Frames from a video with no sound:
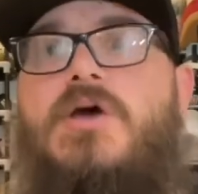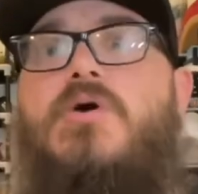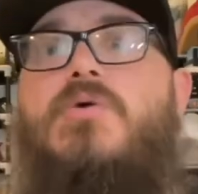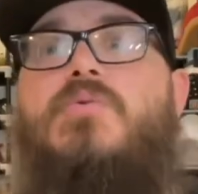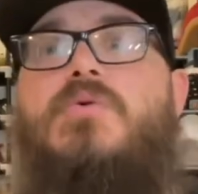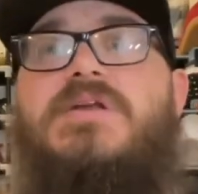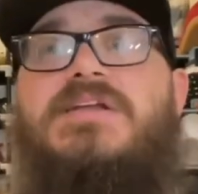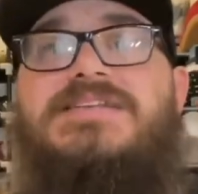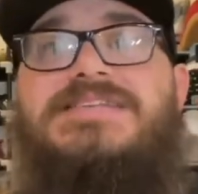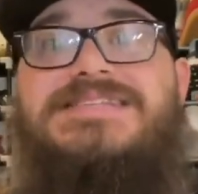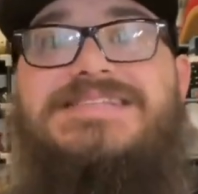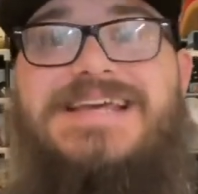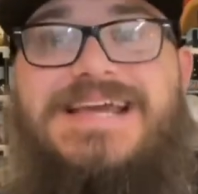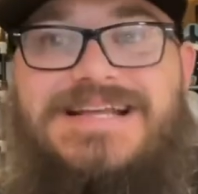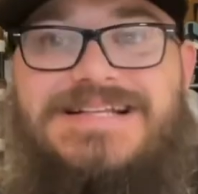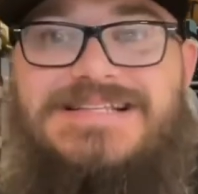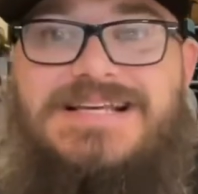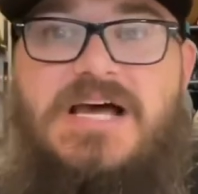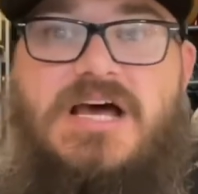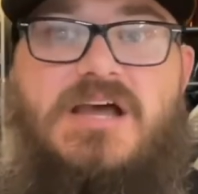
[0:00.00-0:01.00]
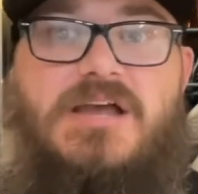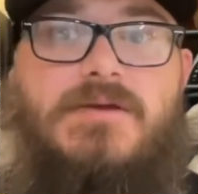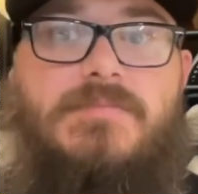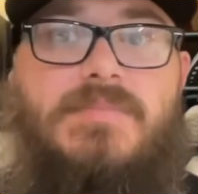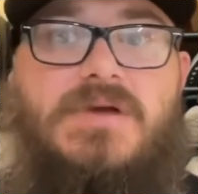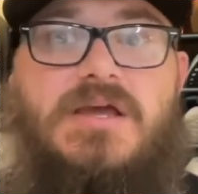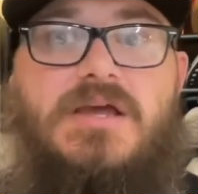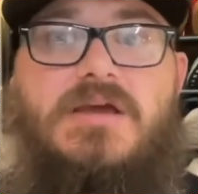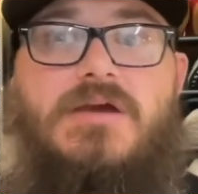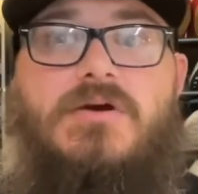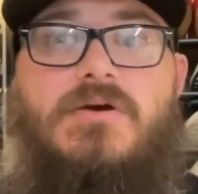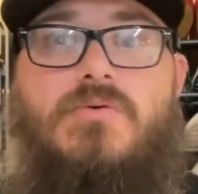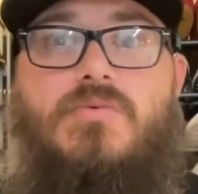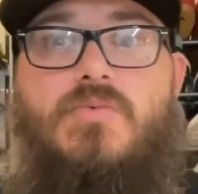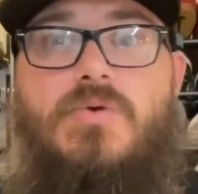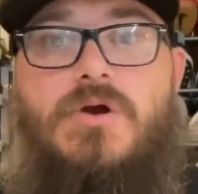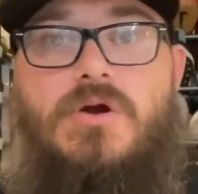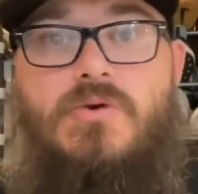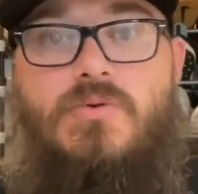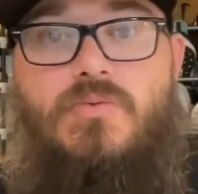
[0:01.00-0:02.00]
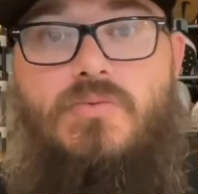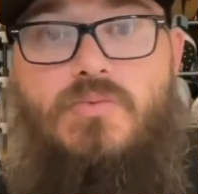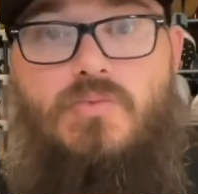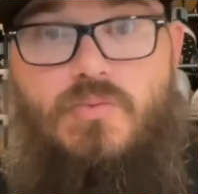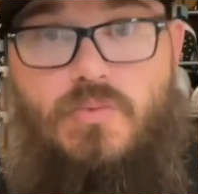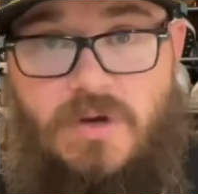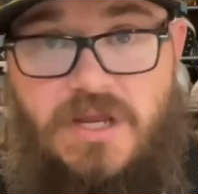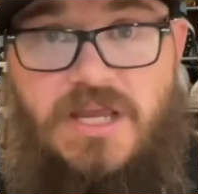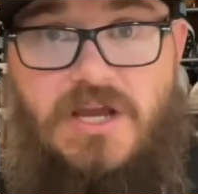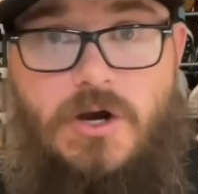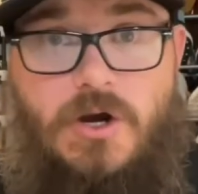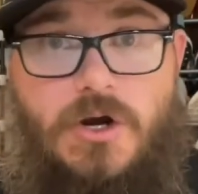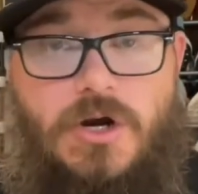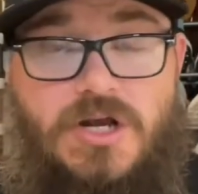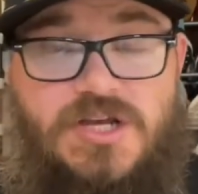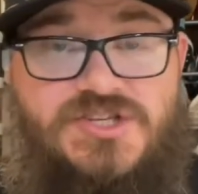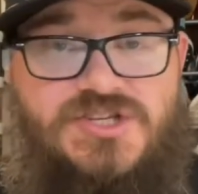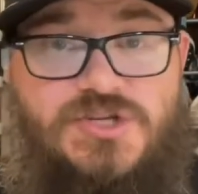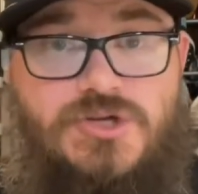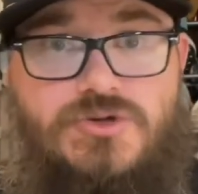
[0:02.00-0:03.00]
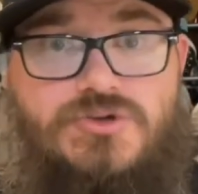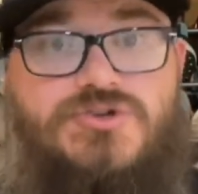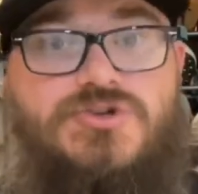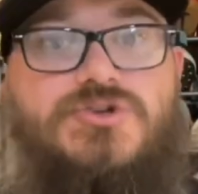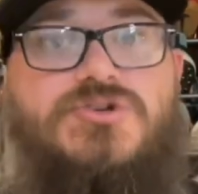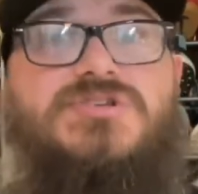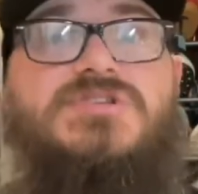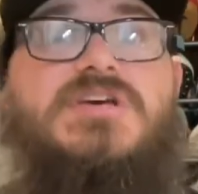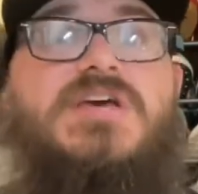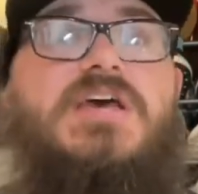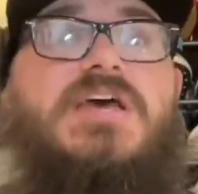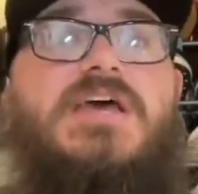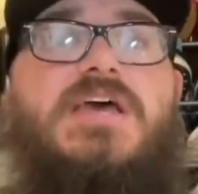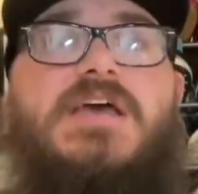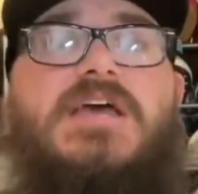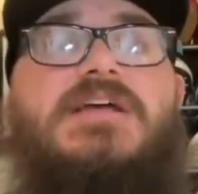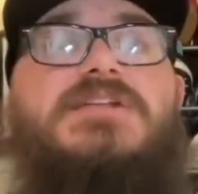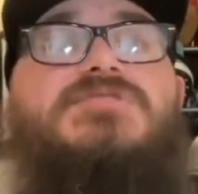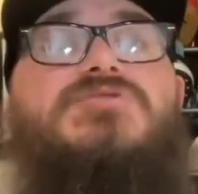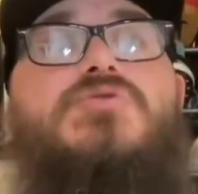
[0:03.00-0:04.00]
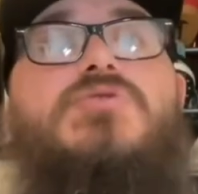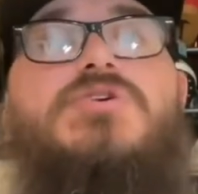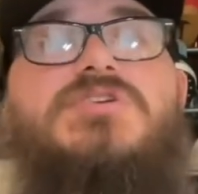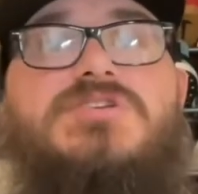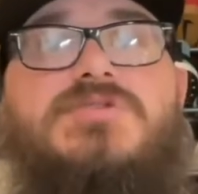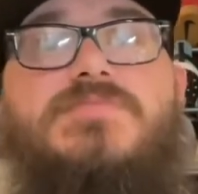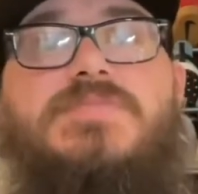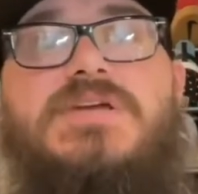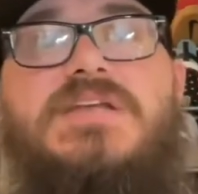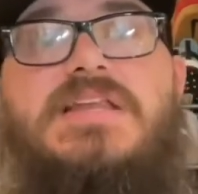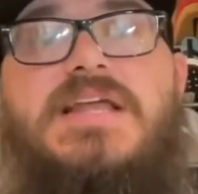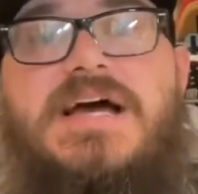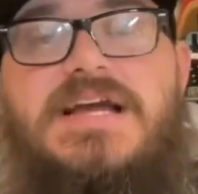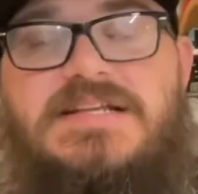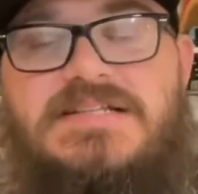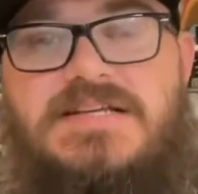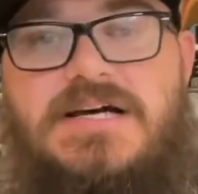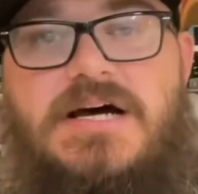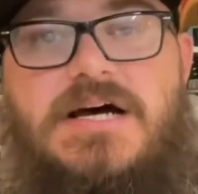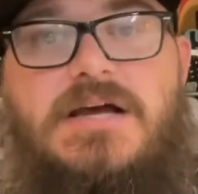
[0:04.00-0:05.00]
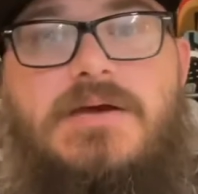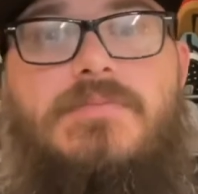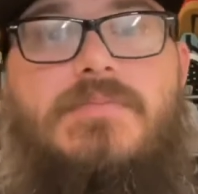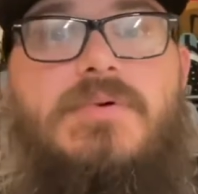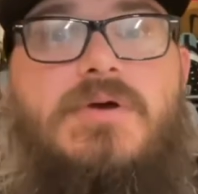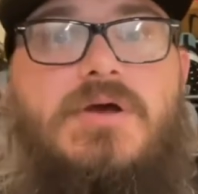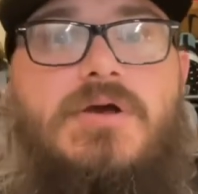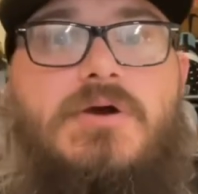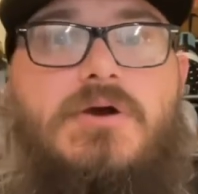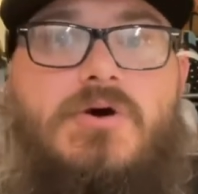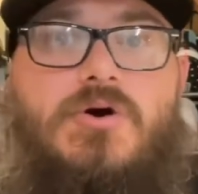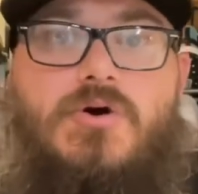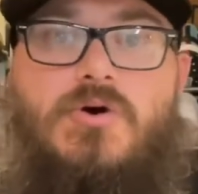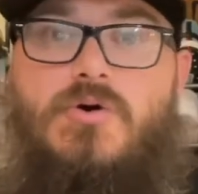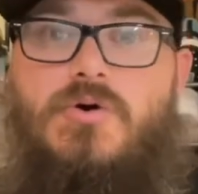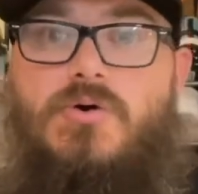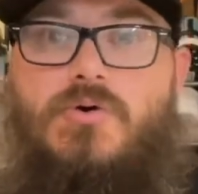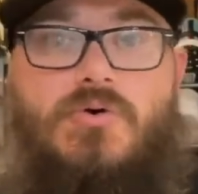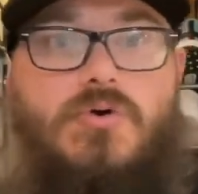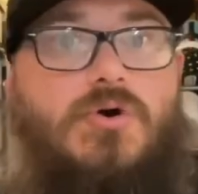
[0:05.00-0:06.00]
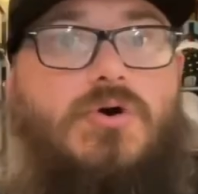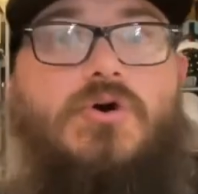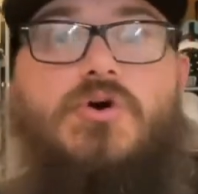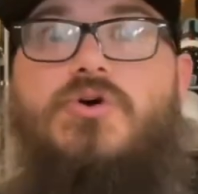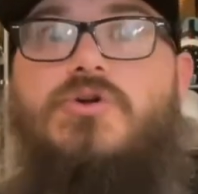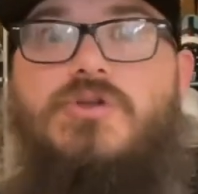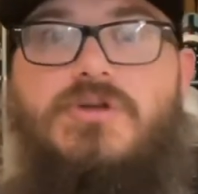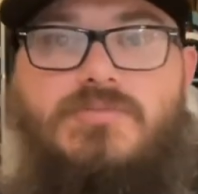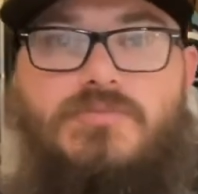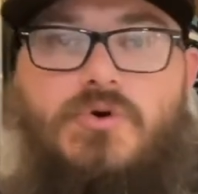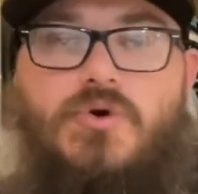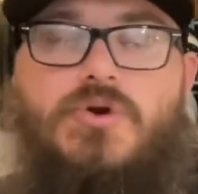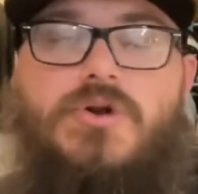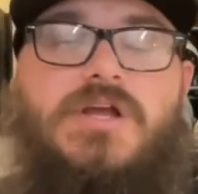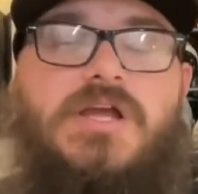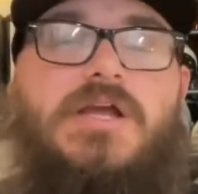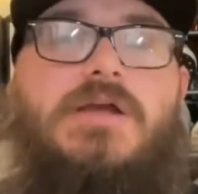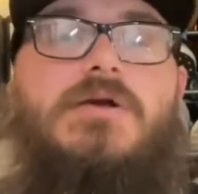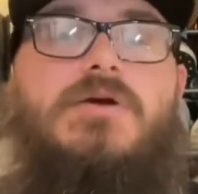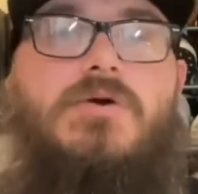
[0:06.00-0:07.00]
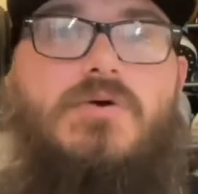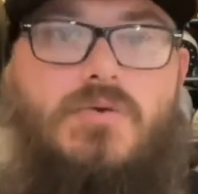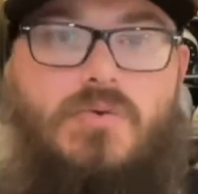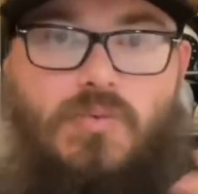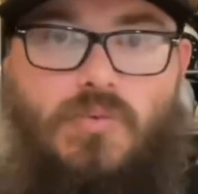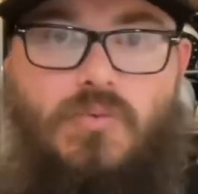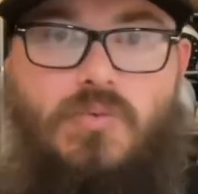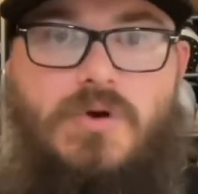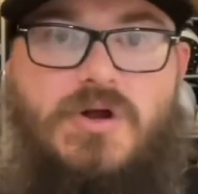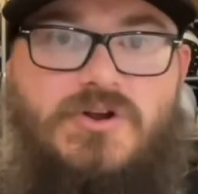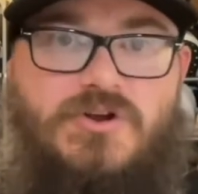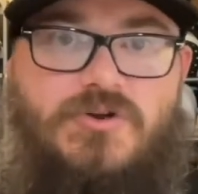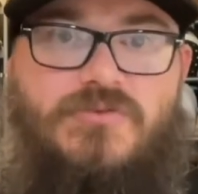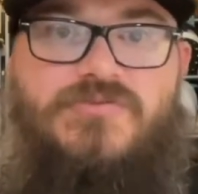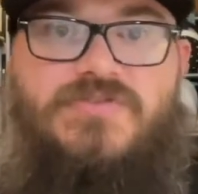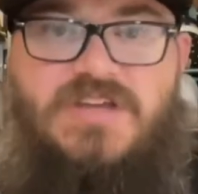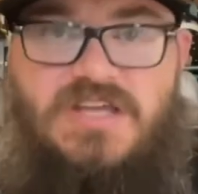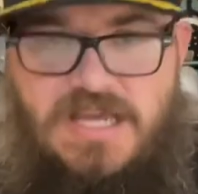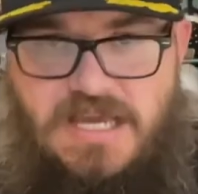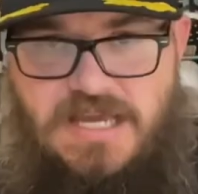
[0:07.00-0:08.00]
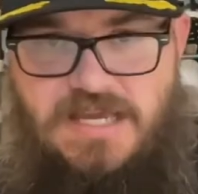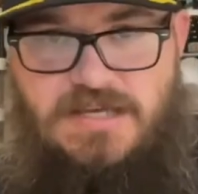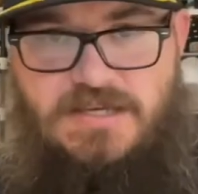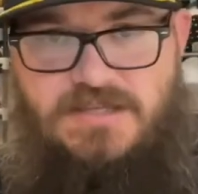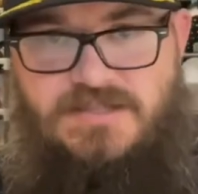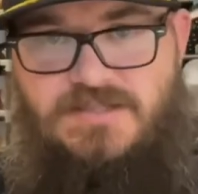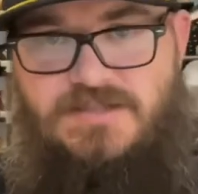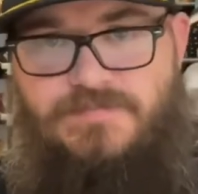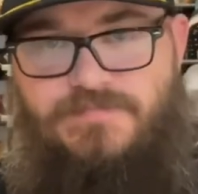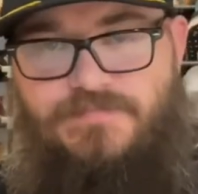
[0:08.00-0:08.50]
When it's daytime where we are as users, it's going to be nighttime or early morning where your VA is.